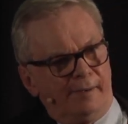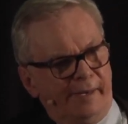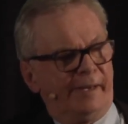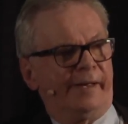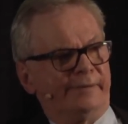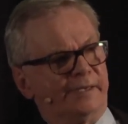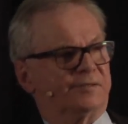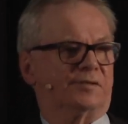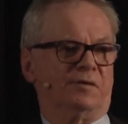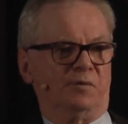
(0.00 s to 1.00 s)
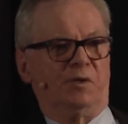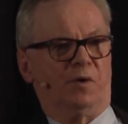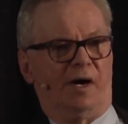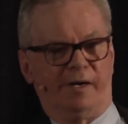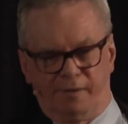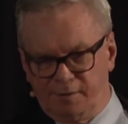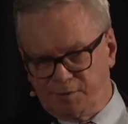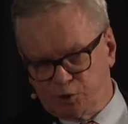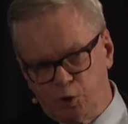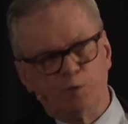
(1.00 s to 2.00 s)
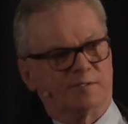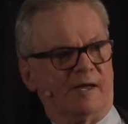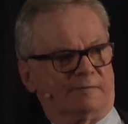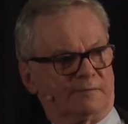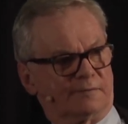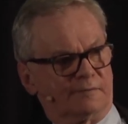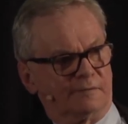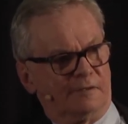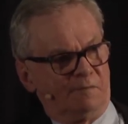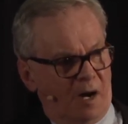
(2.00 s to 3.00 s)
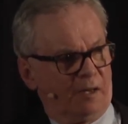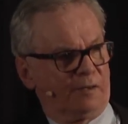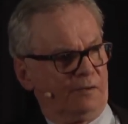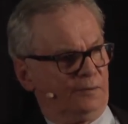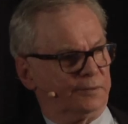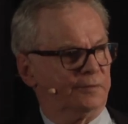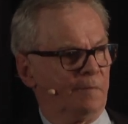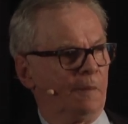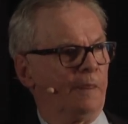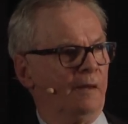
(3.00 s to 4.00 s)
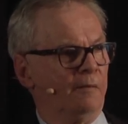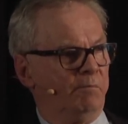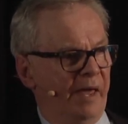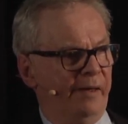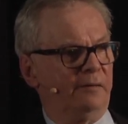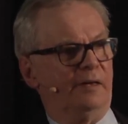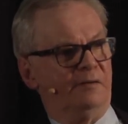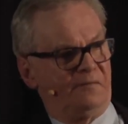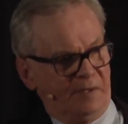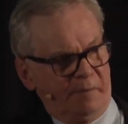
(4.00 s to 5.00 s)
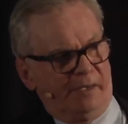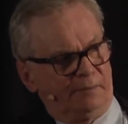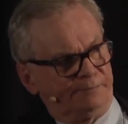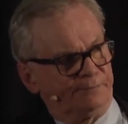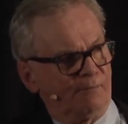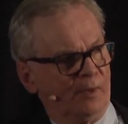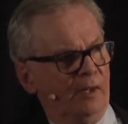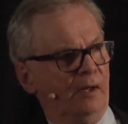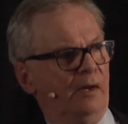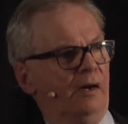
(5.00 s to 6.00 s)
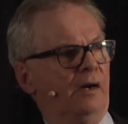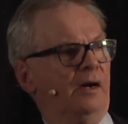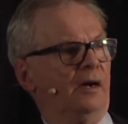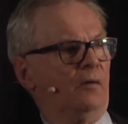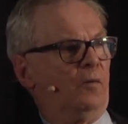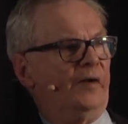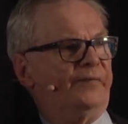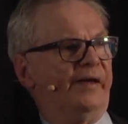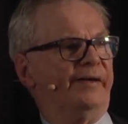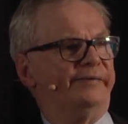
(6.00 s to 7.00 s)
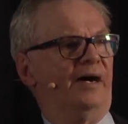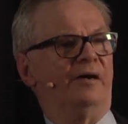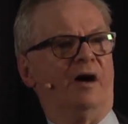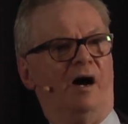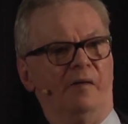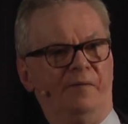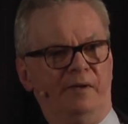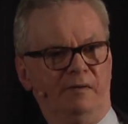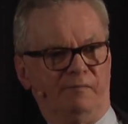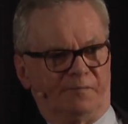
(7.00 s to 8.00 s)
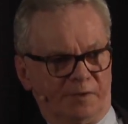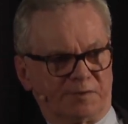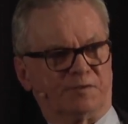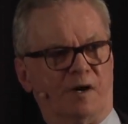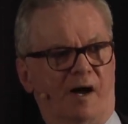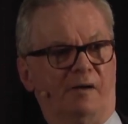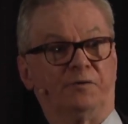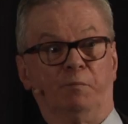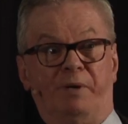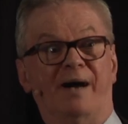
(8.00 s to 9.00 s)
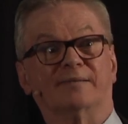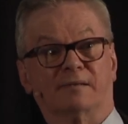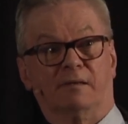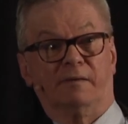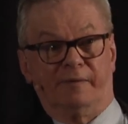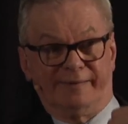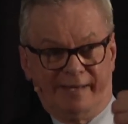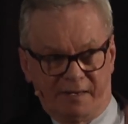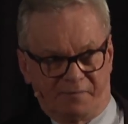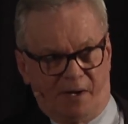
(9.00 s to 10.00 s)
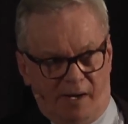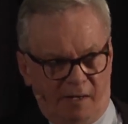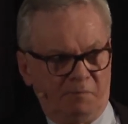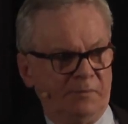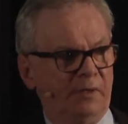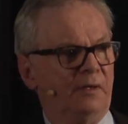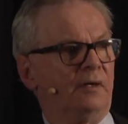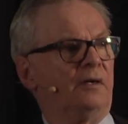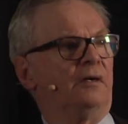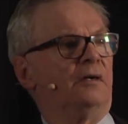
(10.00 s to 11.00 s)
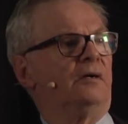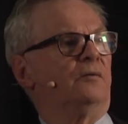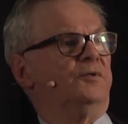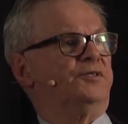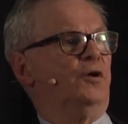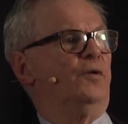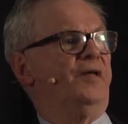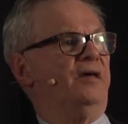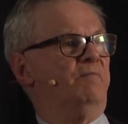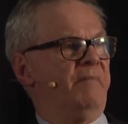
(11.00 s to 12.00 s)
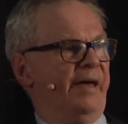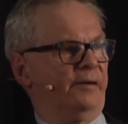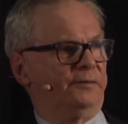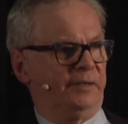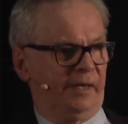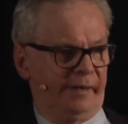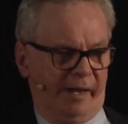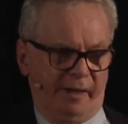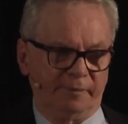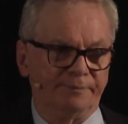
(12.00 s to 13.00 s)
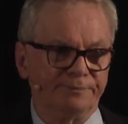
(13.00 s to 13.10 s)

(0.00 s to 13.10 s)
D N A testing requires two sets of molecules, male and female. What they had done on the first child to positively identify him was do the male D N A